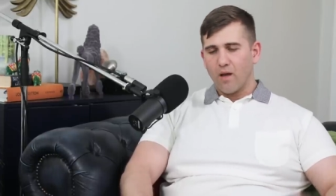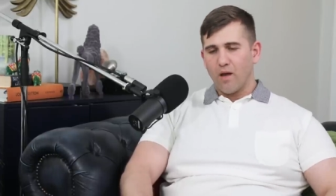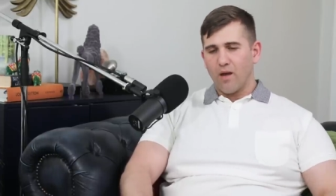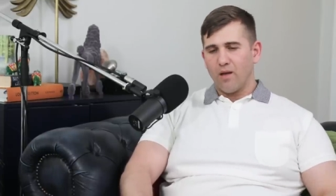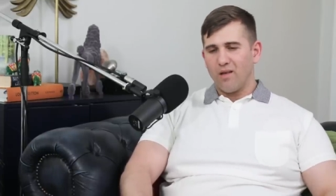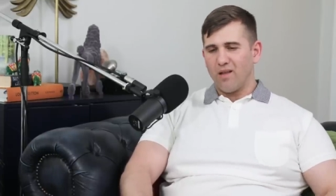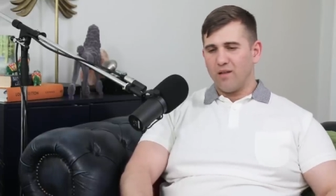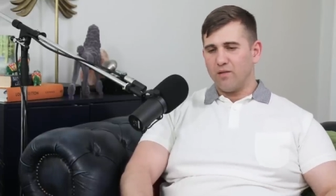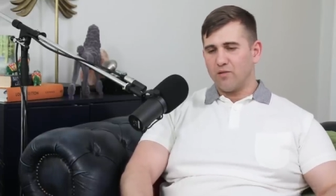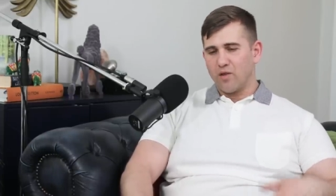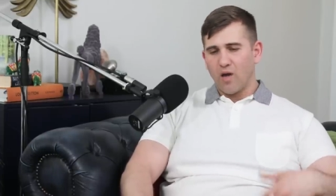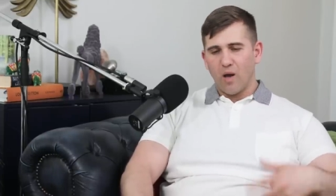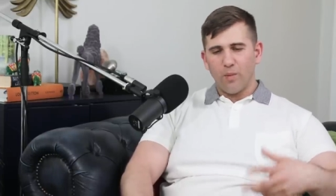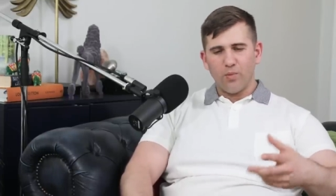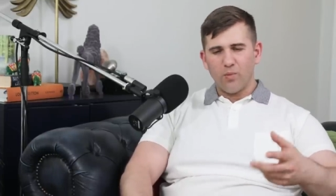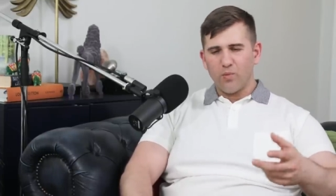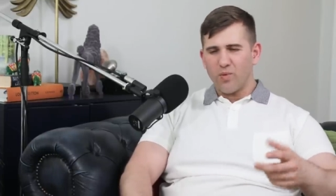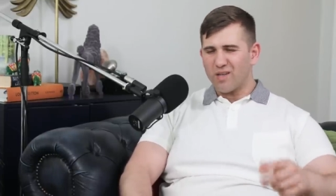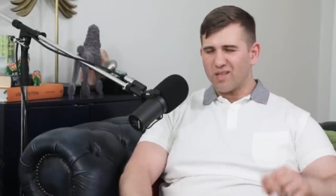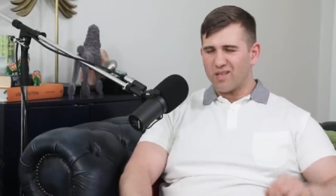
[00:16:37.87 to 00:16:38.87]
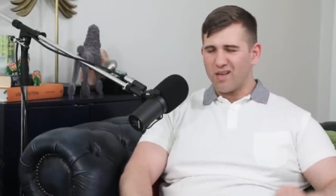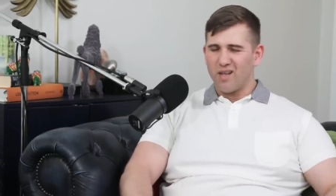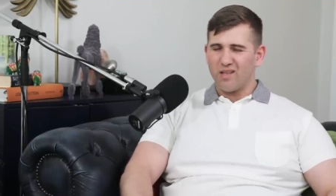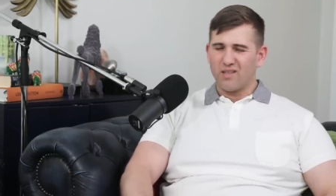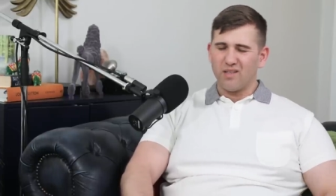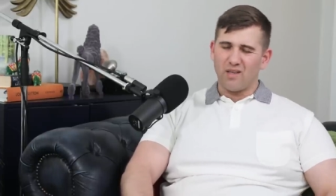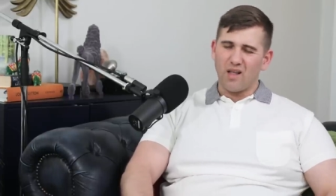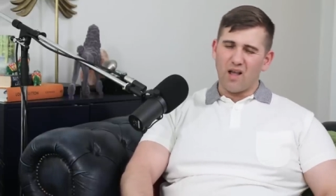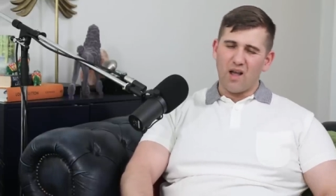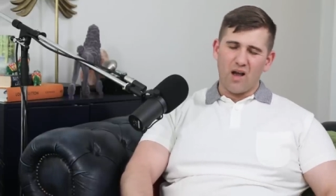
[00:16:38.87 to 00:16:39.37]
And then a couple of weeks
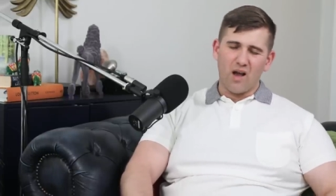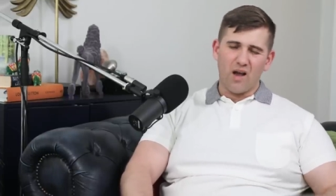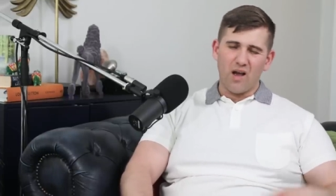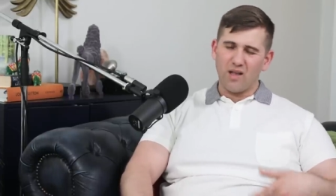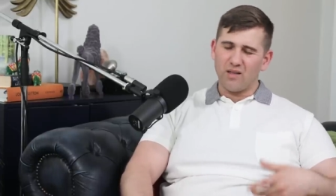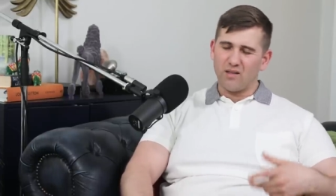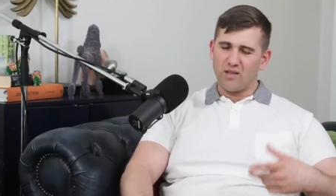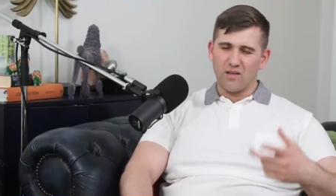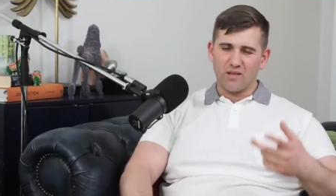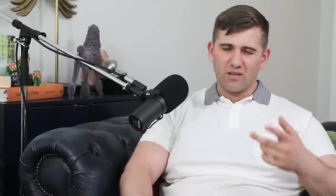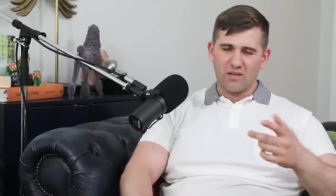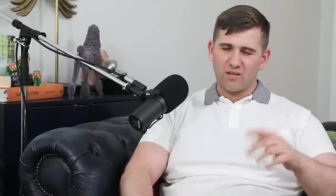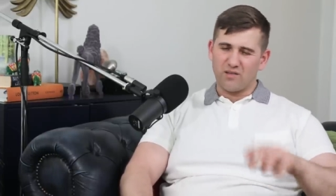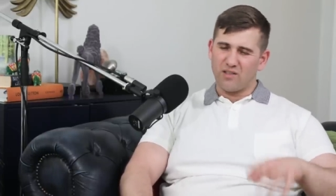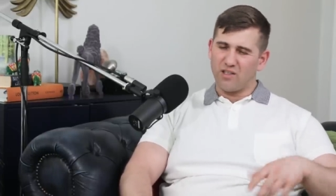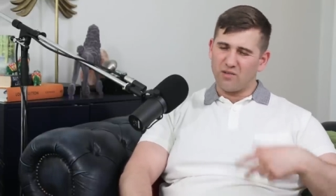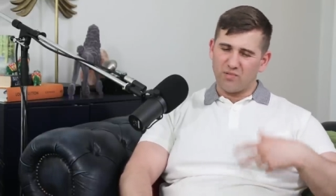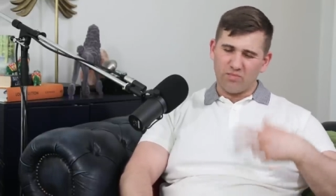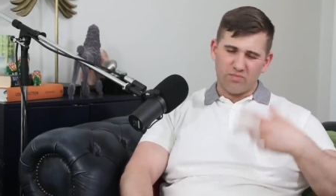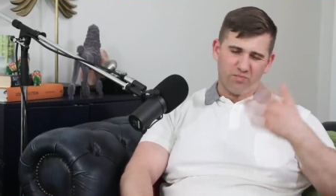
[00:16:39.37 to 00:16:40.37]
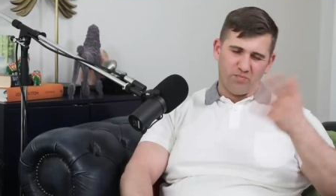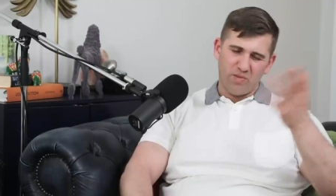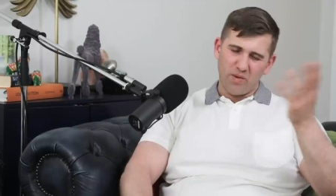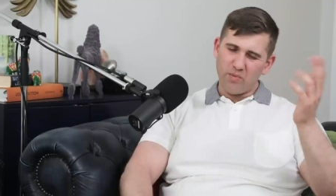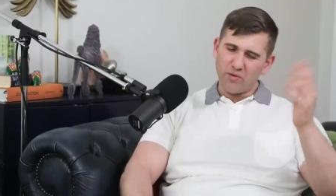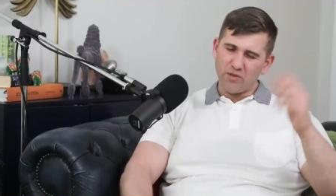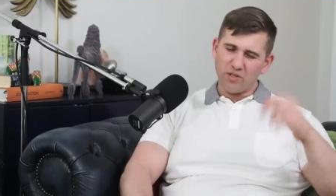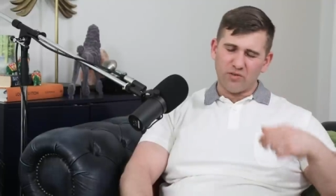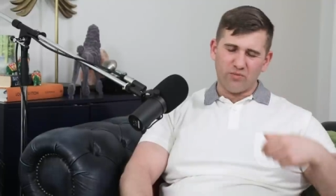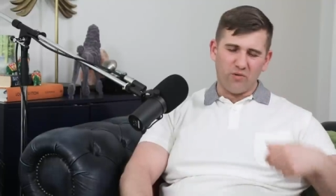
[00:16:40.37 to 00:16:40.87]
later that I had this just,
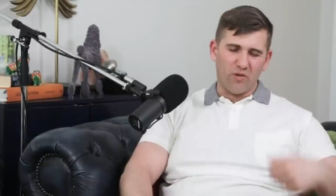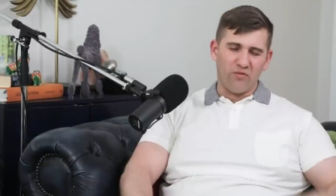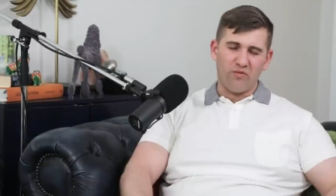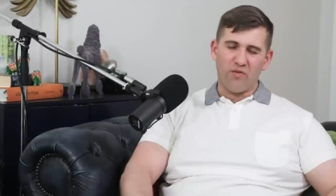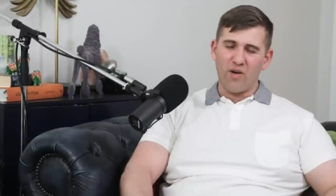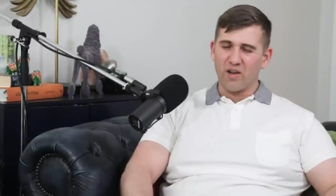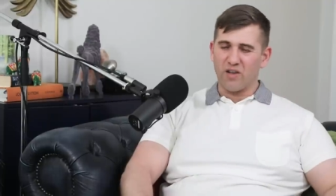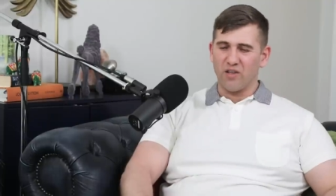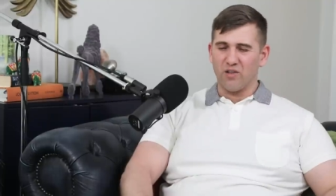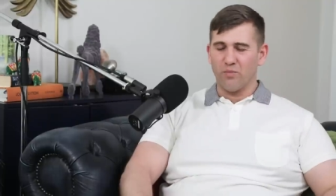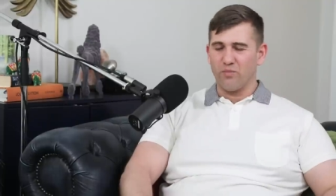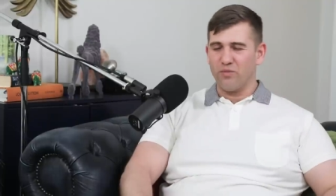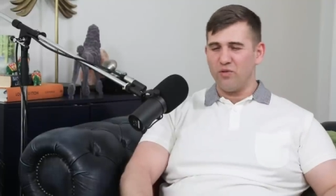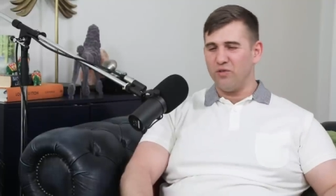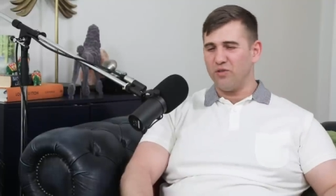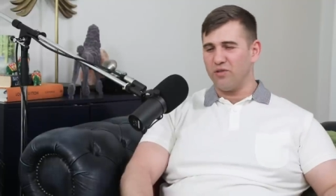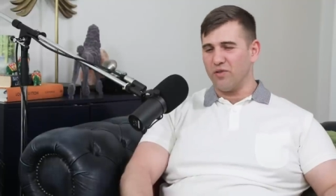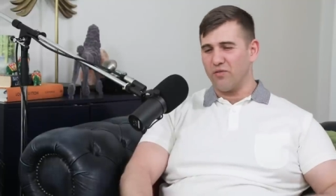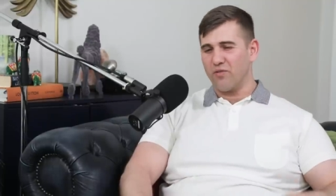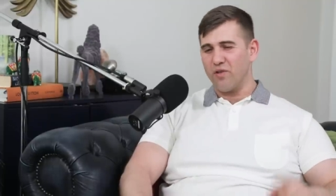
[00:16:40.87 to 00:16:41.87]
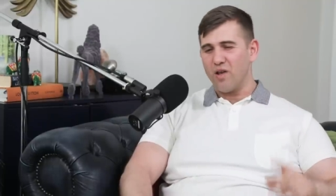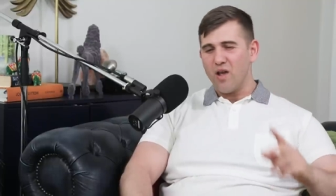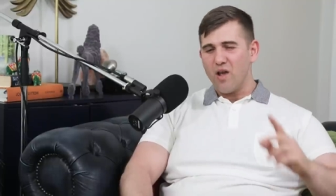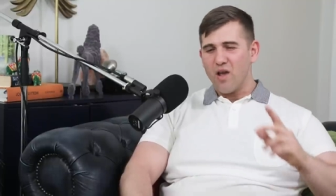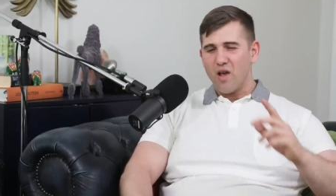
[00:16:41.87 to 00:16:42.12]
people just were fucking abusive.